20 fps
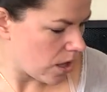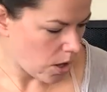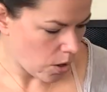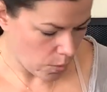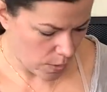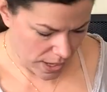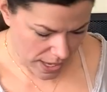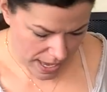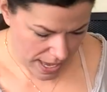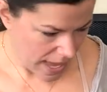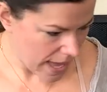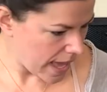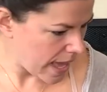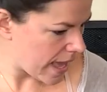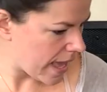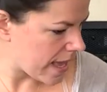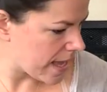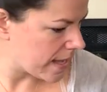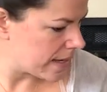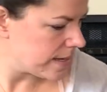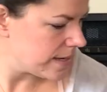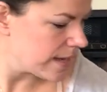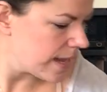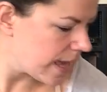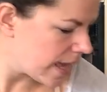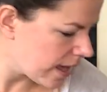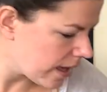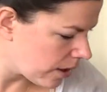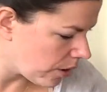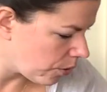Okay,
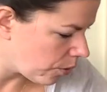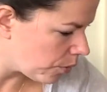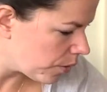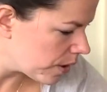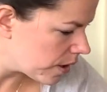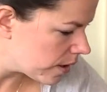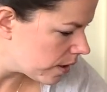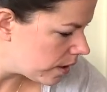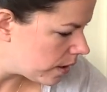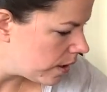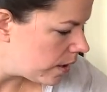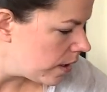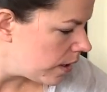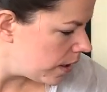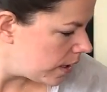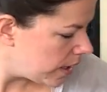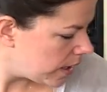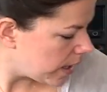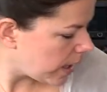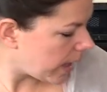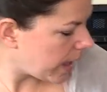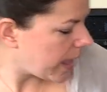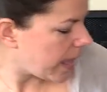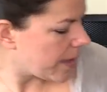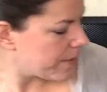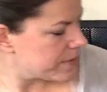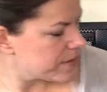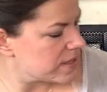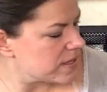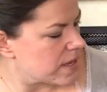now I
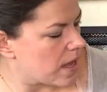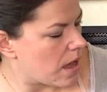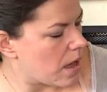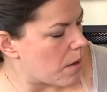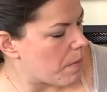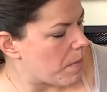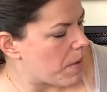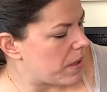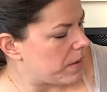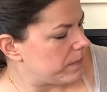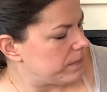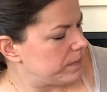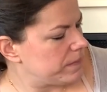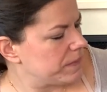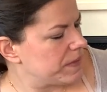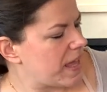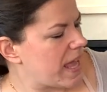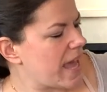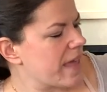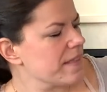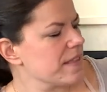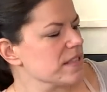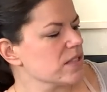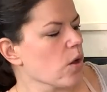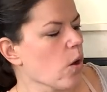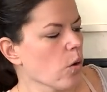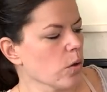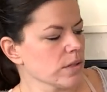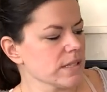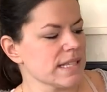have some, they had this
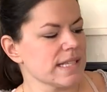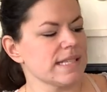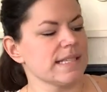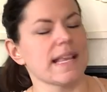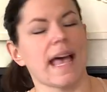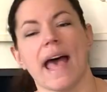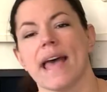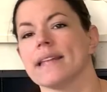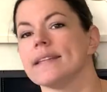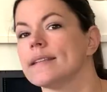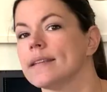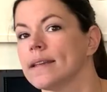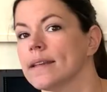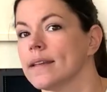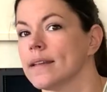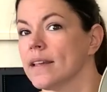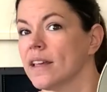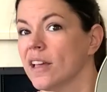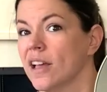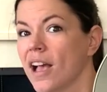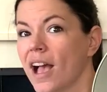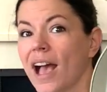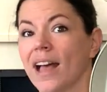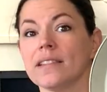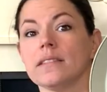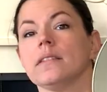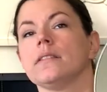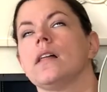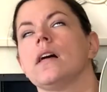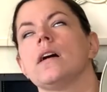whole set. I
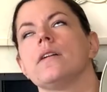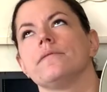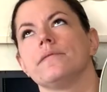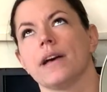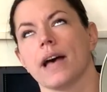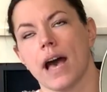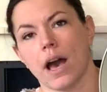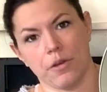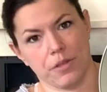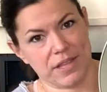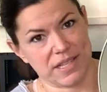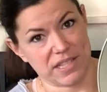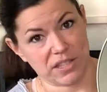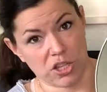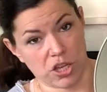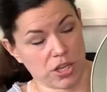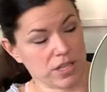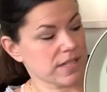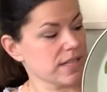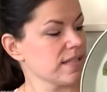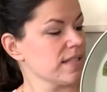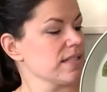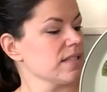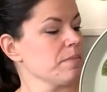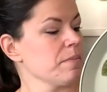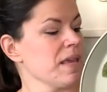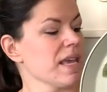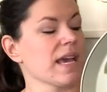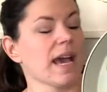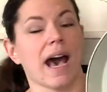love how this looks. This is a
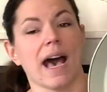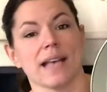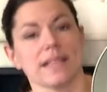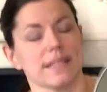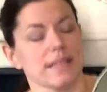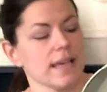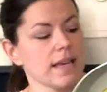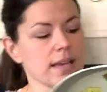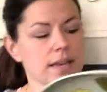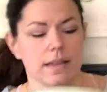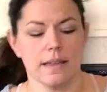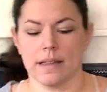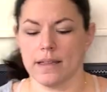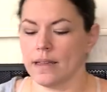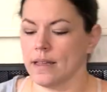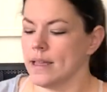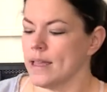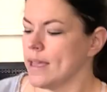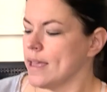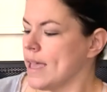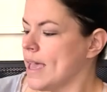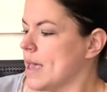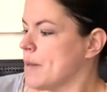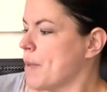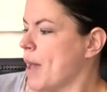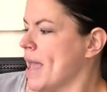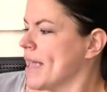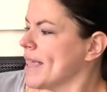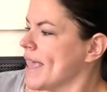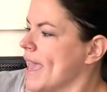Mikasa,
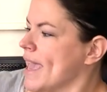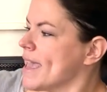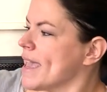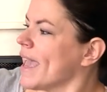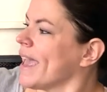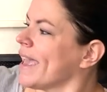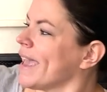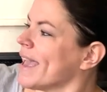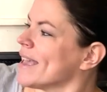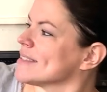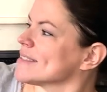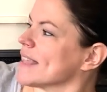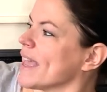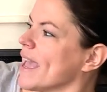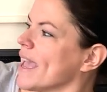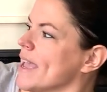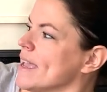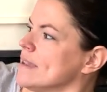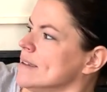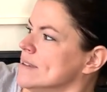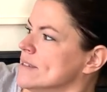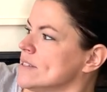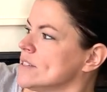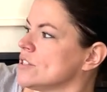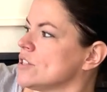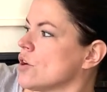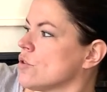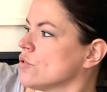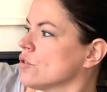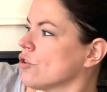M-I-K-A-S-A,
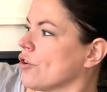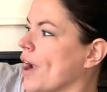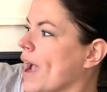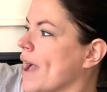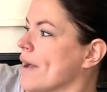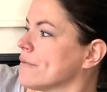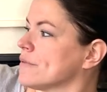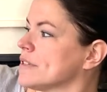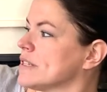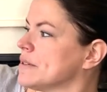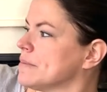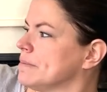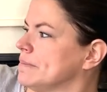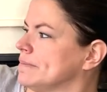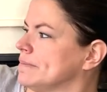Stonecraft,